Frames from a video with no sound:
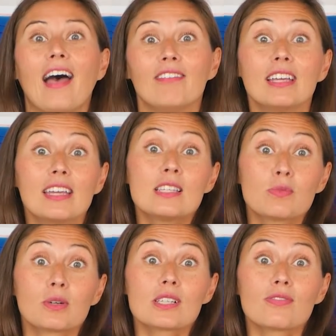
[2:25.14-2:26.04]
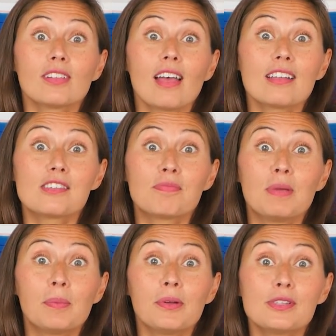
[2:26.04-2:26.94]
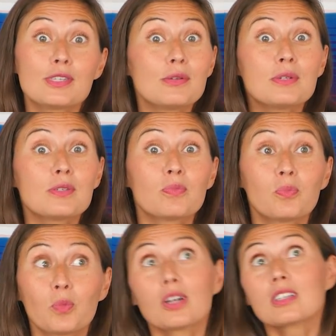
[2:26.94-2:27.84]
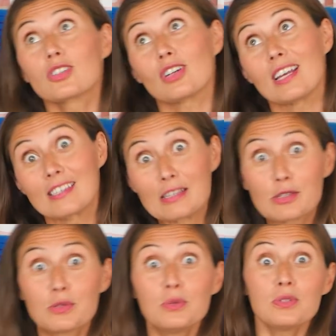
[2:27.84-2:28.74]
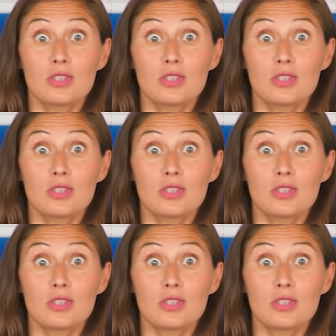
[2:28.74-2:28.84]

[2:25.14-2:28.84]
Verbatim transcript: Having kids works for lots of people and so does work stress and school